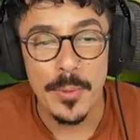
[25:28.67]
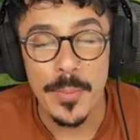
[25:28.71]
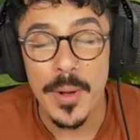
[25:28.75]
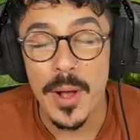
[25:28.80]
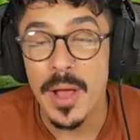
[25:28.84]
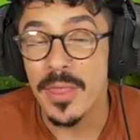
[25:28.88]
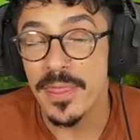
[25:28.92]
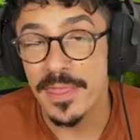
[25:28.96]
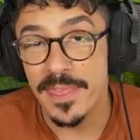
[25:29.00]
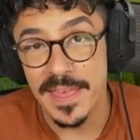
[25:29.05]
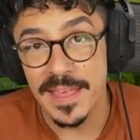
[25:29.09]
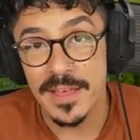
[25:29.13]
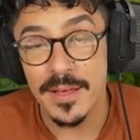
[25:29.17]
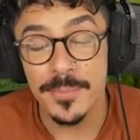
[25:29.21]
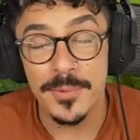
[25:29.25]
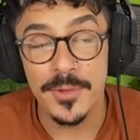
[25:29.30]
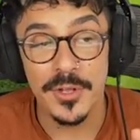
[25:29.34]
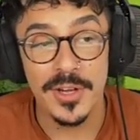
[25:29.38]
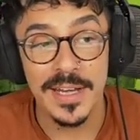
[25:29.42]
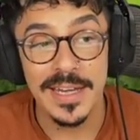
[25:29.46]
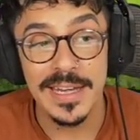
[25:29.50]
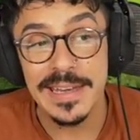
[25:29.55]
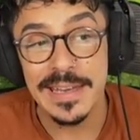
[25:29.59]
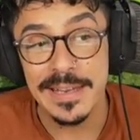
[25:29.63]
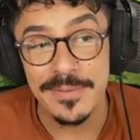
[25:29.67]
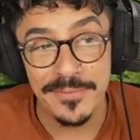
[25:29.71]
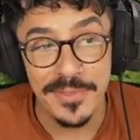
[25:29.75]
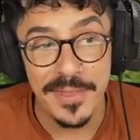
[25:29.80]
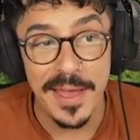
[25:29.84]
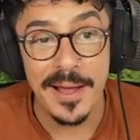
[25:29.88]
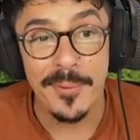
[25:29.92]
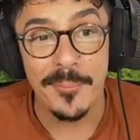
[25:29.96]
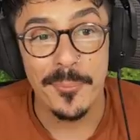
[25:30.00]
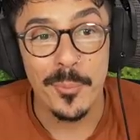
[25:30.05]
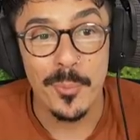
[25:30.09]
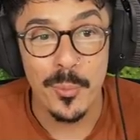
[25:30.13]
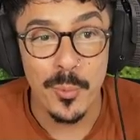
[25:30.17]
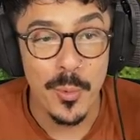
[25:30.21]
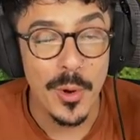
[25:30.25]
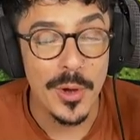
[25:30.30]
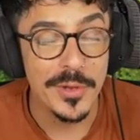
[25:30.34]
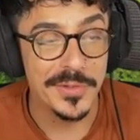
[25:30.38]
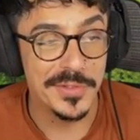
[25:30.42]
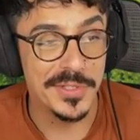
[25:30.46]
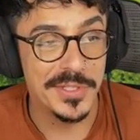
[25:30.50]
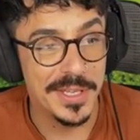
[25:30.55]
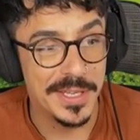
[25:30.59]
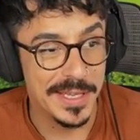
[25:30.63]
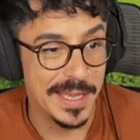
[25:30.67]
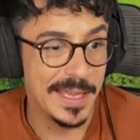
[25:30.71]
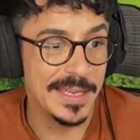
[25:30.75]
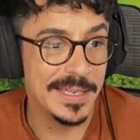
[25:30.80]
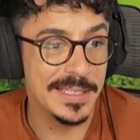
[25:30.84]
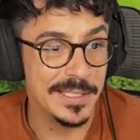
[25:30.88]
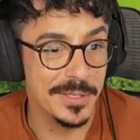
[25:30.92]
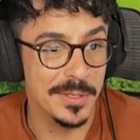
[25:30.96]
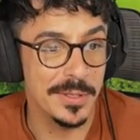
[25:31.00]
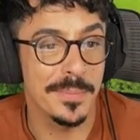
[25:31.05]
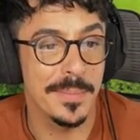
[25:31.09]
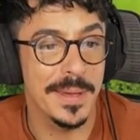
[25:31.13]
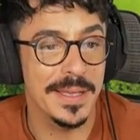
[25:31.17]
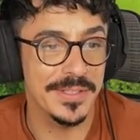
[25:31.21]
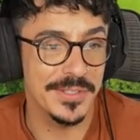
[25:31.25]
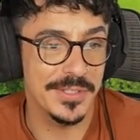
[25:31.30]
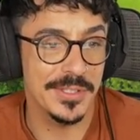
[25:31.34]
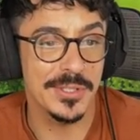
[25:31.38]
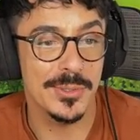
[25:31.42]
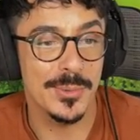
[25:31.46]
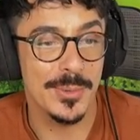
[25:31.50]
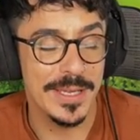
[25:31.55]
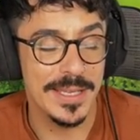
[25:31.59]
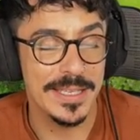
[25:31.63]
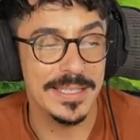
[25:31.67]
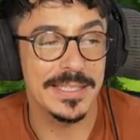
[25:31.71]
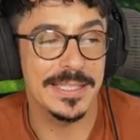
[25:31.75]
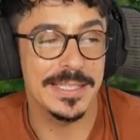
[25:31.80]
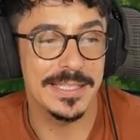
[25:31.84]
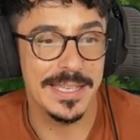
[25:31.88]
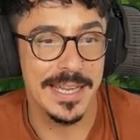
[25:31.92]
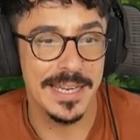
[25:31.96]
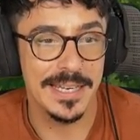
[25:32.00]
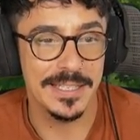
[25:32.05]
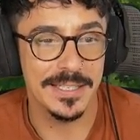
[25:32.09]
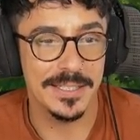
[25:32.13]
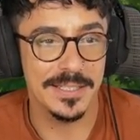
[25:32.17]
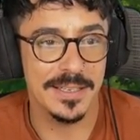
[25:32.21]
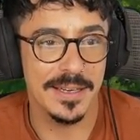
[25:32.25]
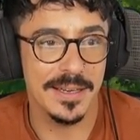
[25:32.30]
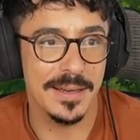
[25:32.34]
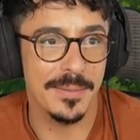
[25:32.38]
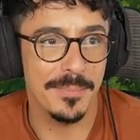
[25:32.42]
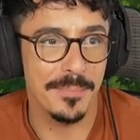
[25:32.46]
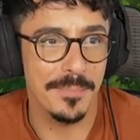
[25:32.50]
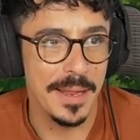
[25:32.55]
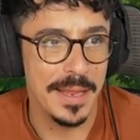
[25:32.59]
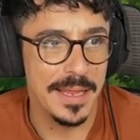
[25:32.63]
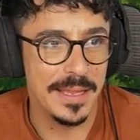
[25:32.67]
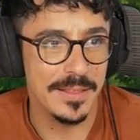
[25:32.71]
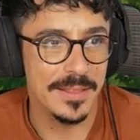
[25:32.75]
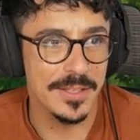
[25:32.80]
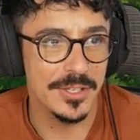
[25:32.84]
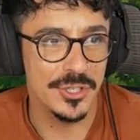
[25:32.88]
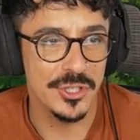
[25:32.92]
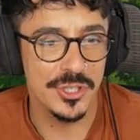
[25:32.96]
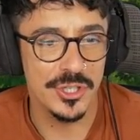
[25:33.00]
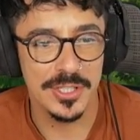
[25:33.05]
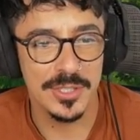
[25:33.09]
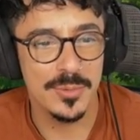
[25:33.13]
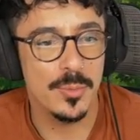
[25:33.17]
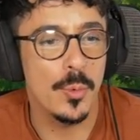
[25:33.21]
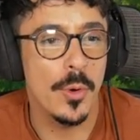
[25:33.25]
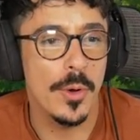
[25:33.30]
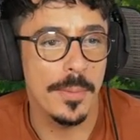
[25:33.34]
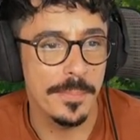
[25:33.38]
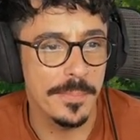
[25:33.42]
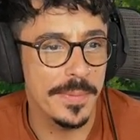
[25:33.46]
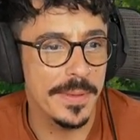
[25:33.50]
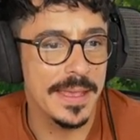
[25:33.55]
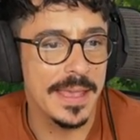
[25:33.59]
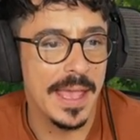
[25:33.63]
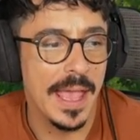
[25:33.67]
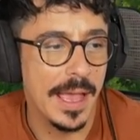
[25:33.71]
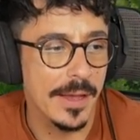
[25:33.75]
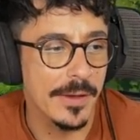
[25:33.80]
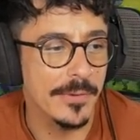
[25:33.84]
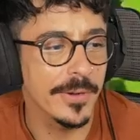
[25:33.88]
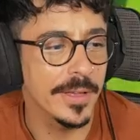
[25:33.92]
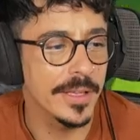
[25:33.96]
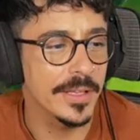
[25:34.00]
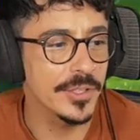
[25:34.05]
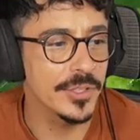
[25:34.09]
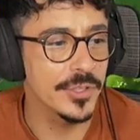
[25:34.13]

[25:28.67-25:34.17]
But I think I'm going to leave that once I get to the master suite instead and make this just one big area.